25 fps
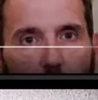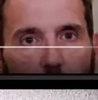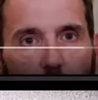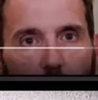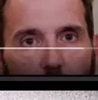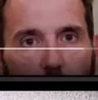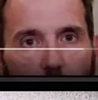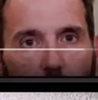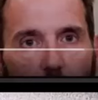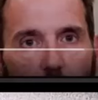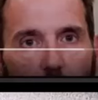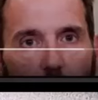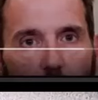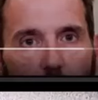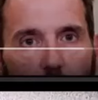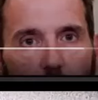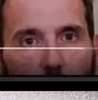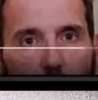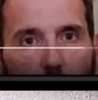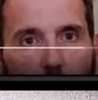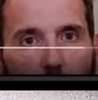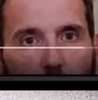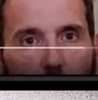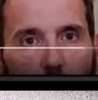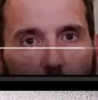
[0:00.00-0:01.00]

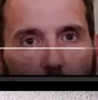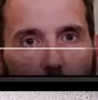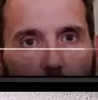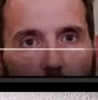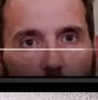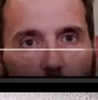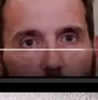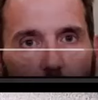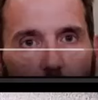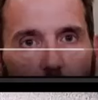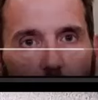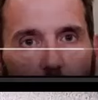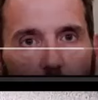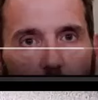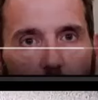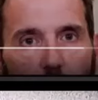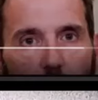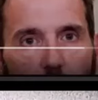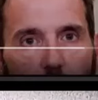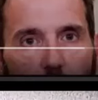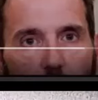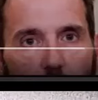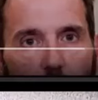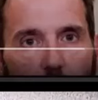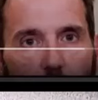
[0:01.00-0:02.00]

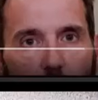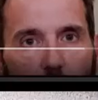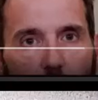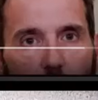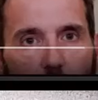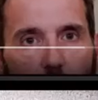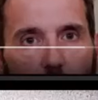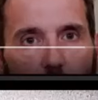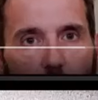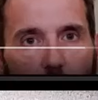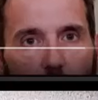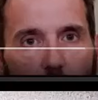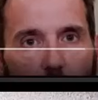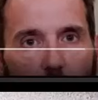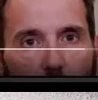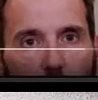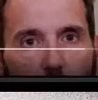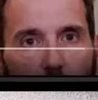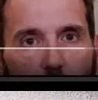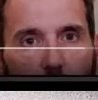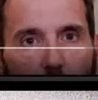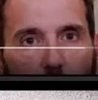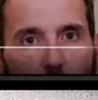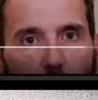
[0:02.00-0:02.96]
The person shown says nothing.